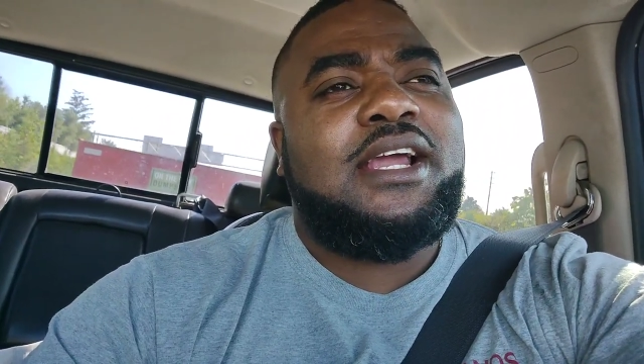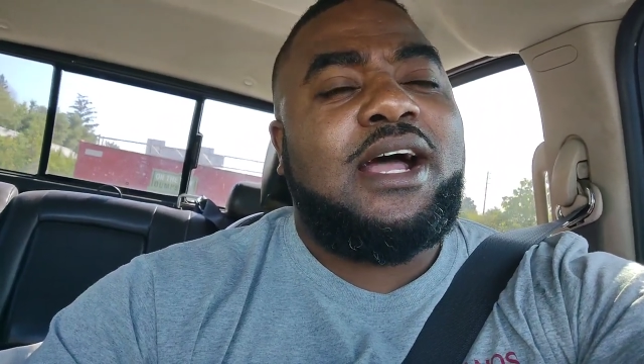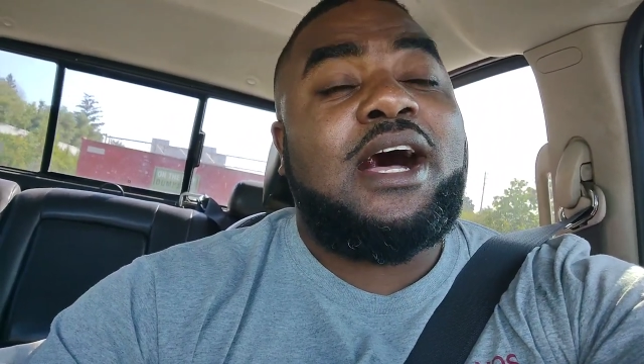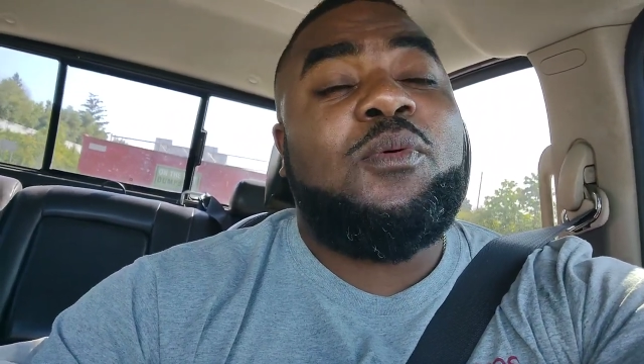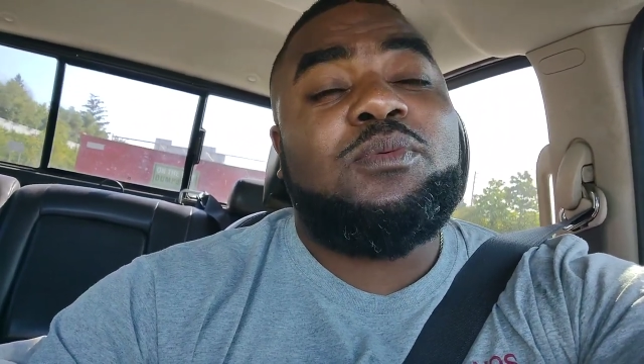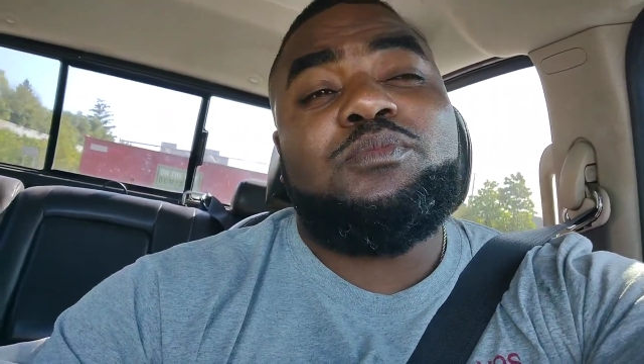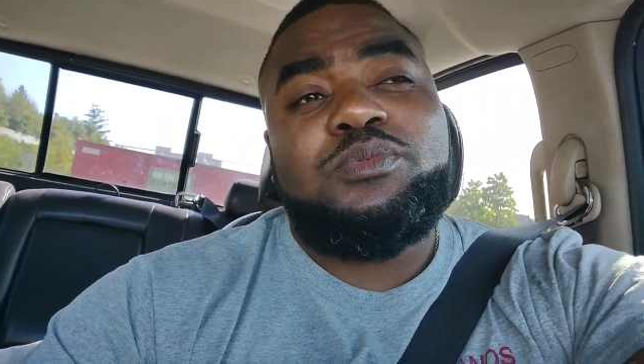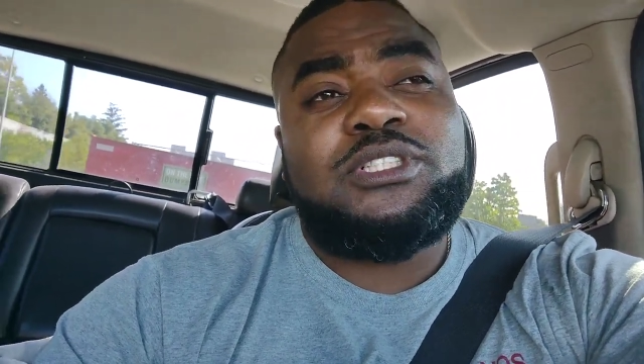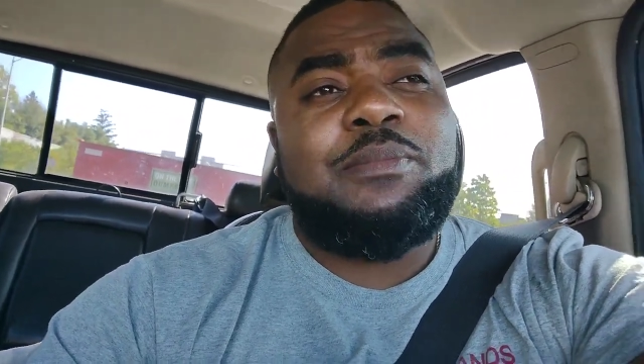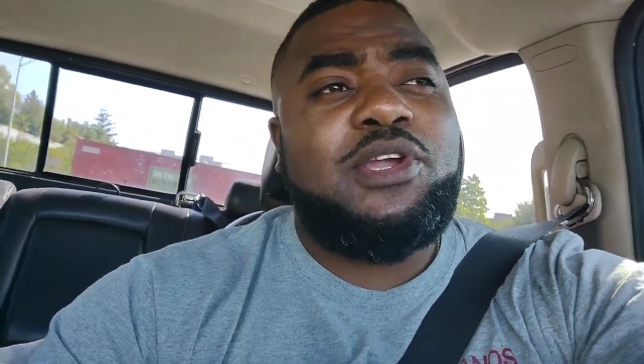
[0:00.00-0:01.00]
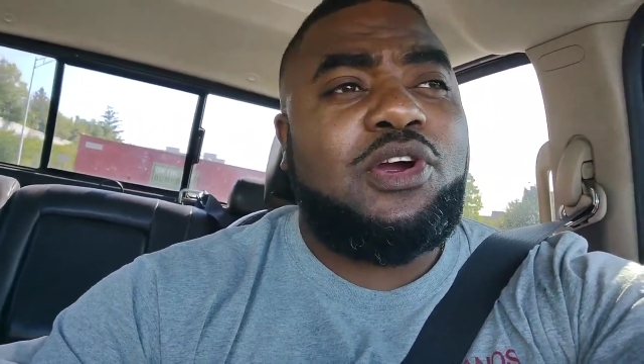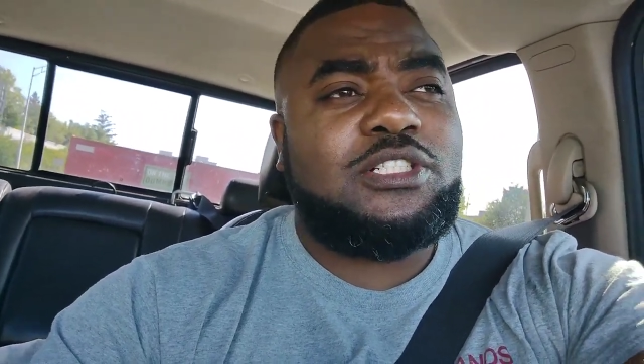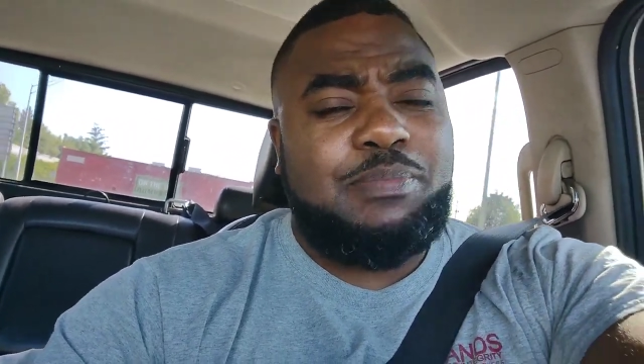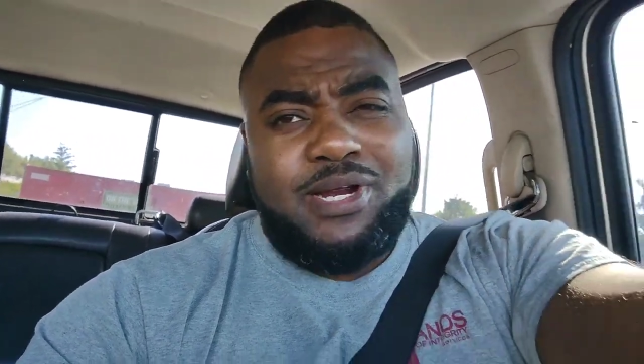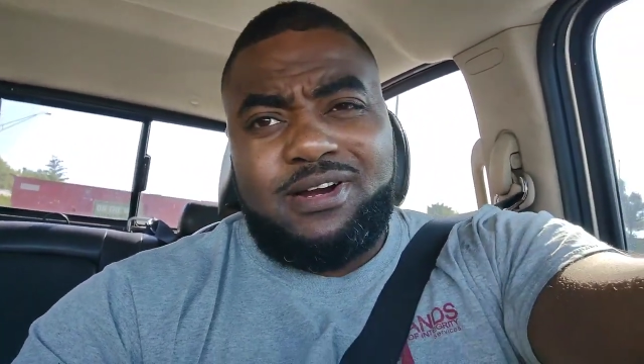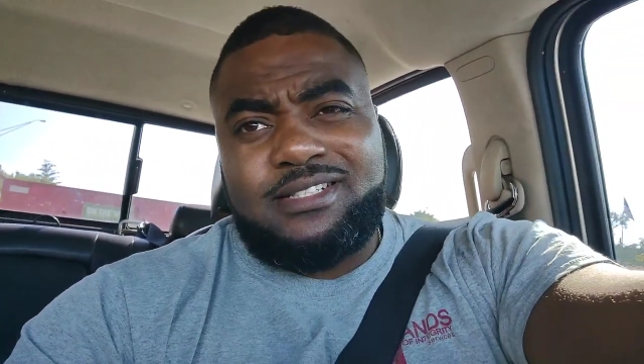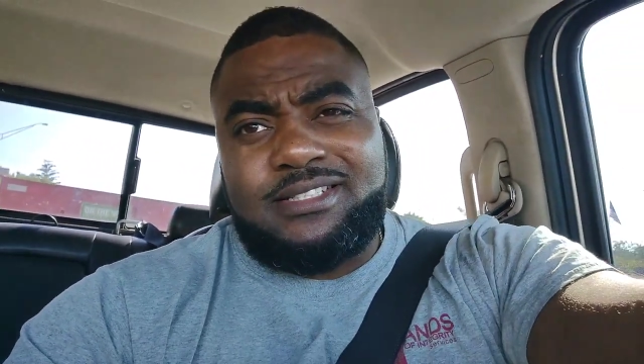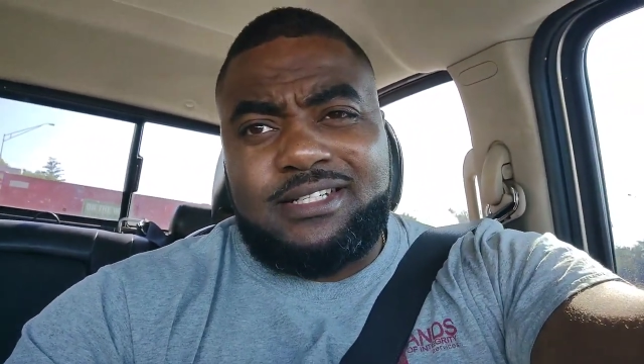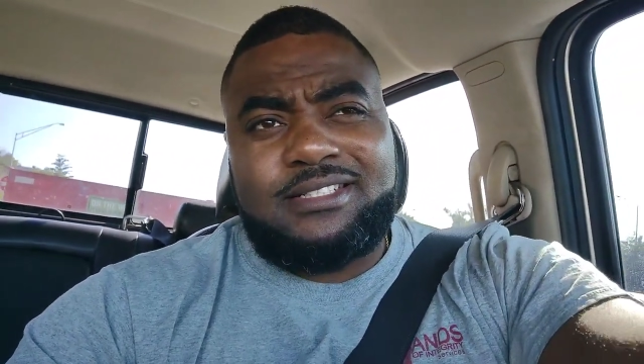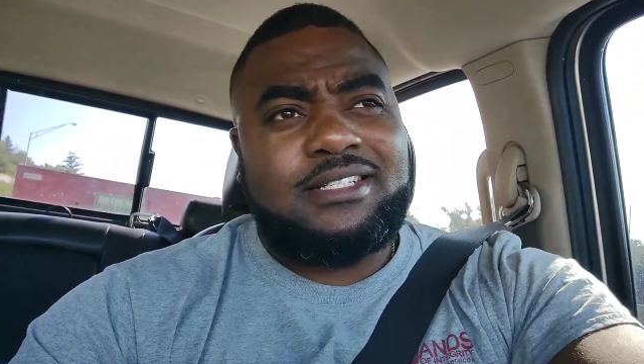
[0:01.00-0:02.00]
Uh, some of your
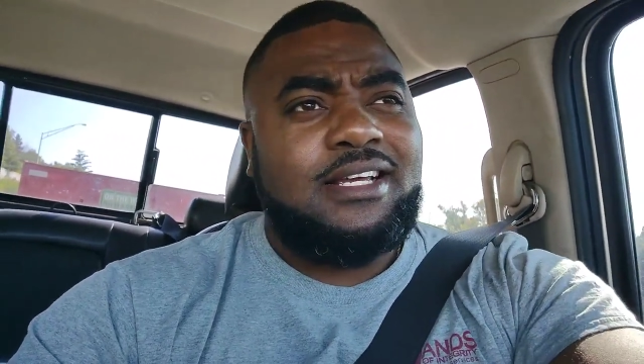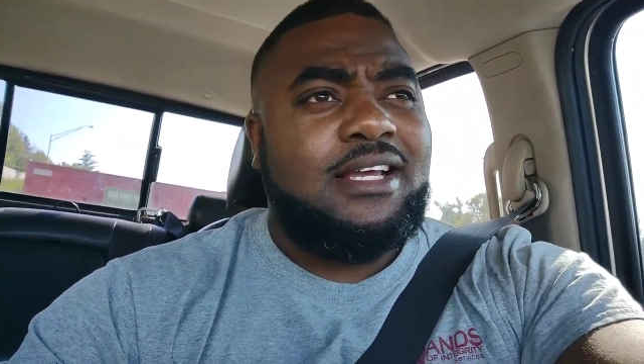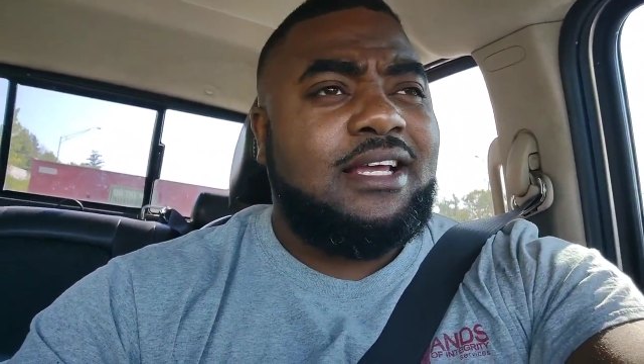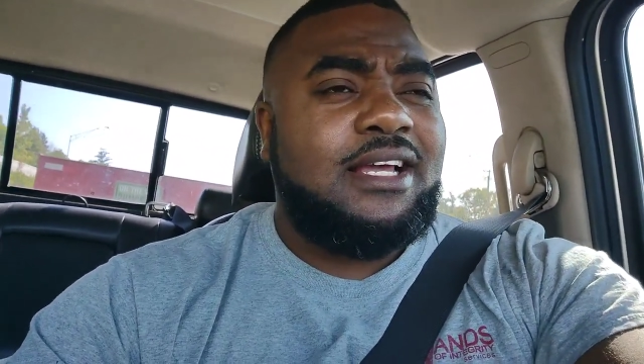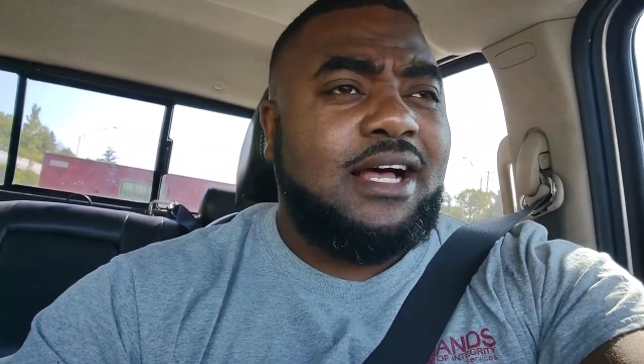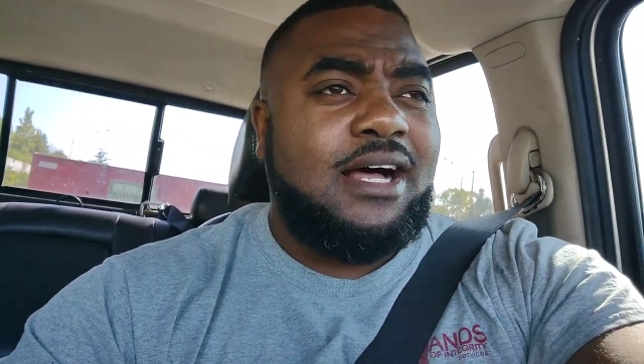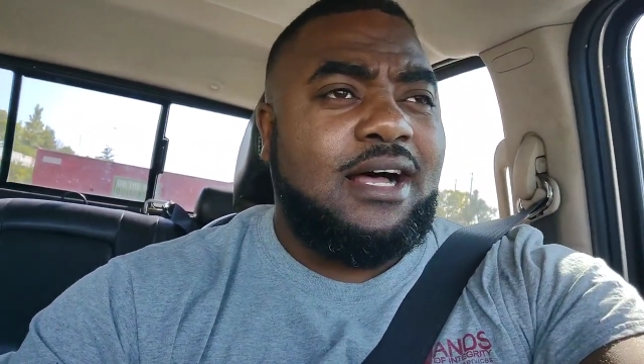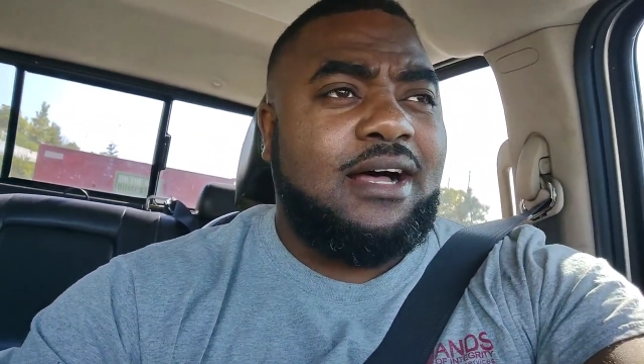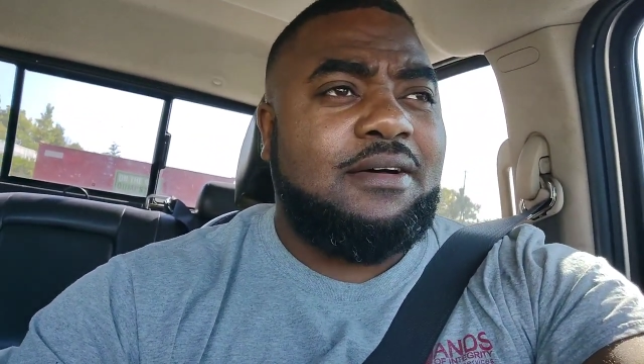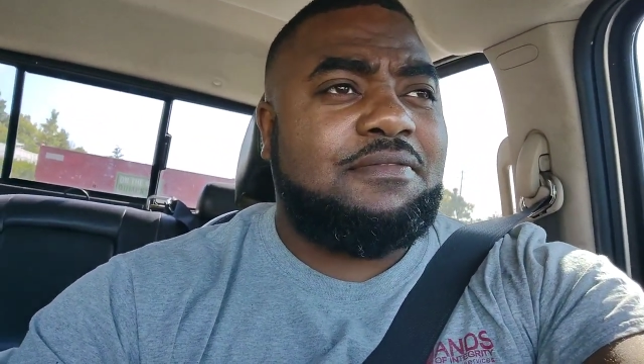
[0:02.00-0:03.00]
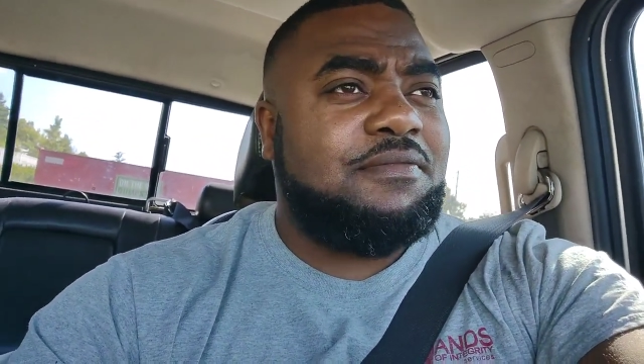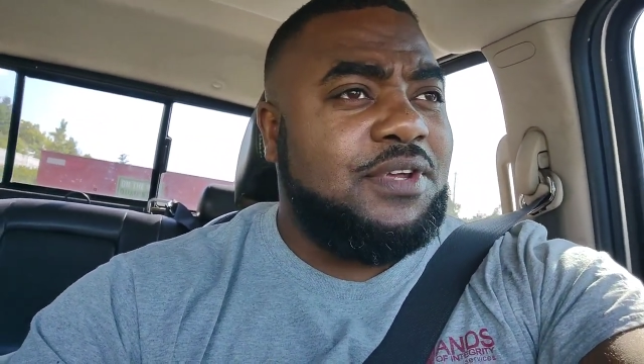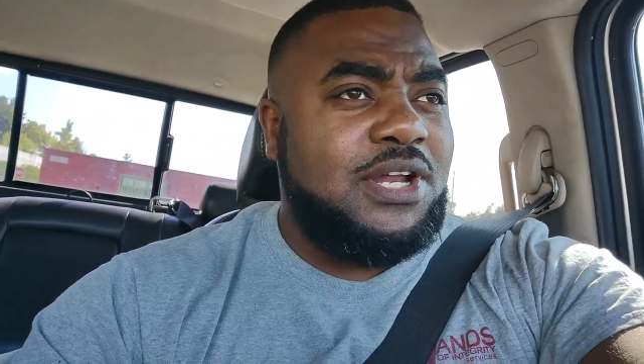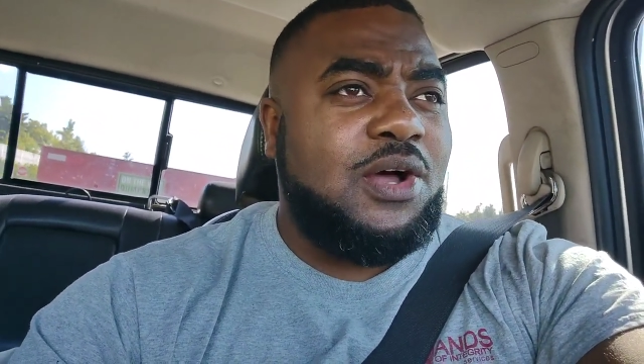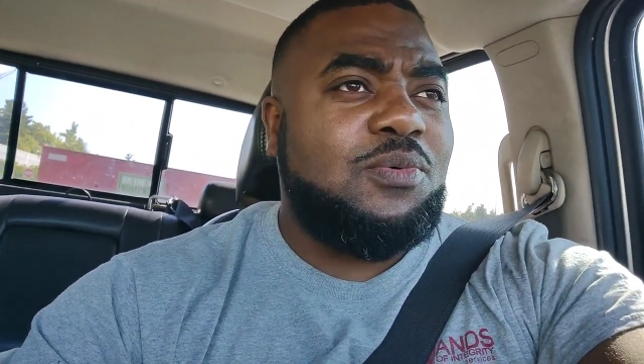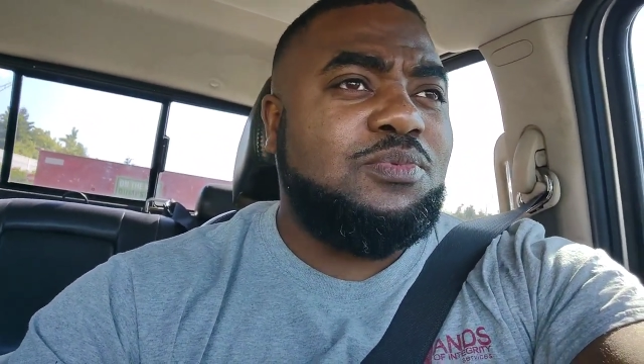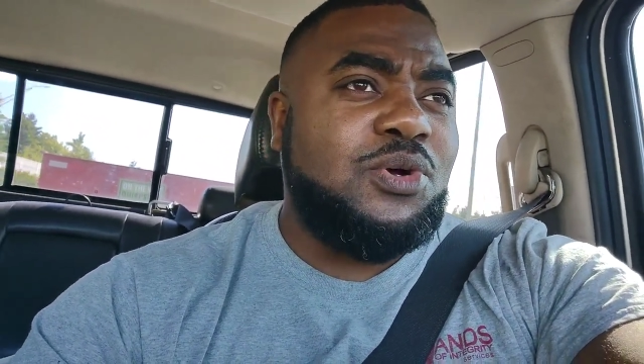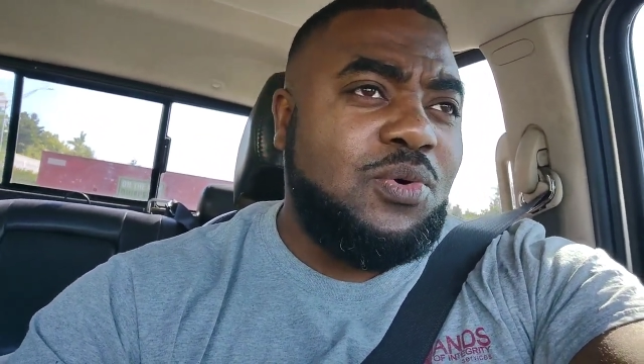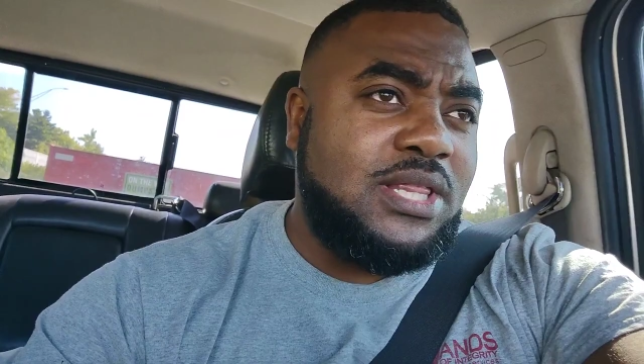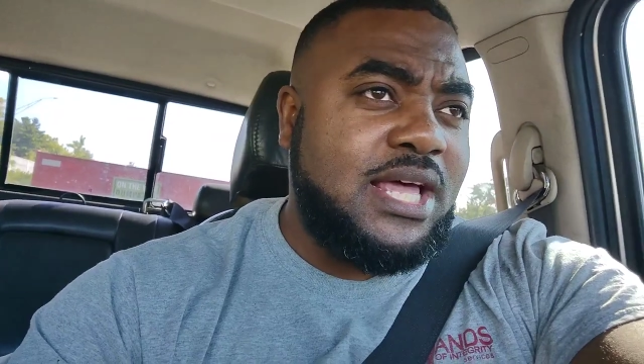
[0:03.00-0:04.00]
experiences uh, you know,
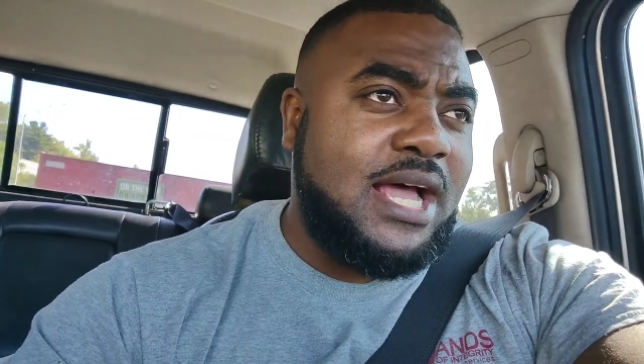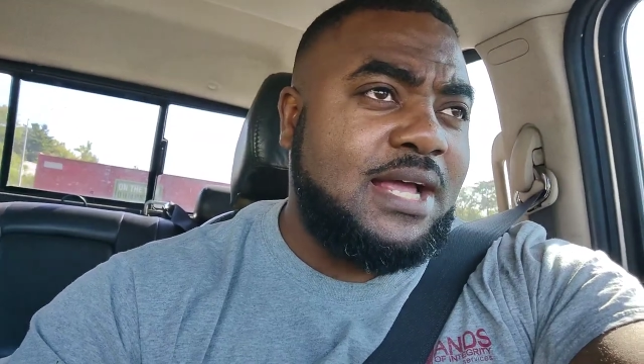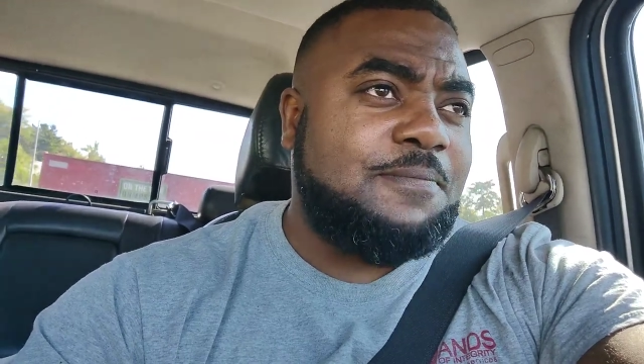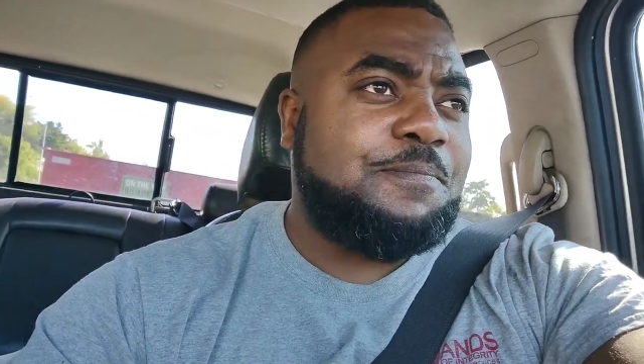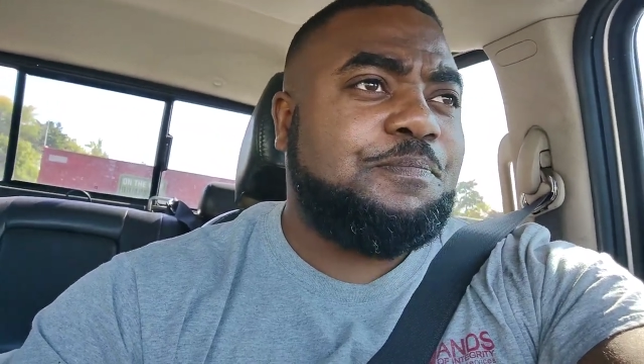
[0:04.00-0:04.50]
doing that.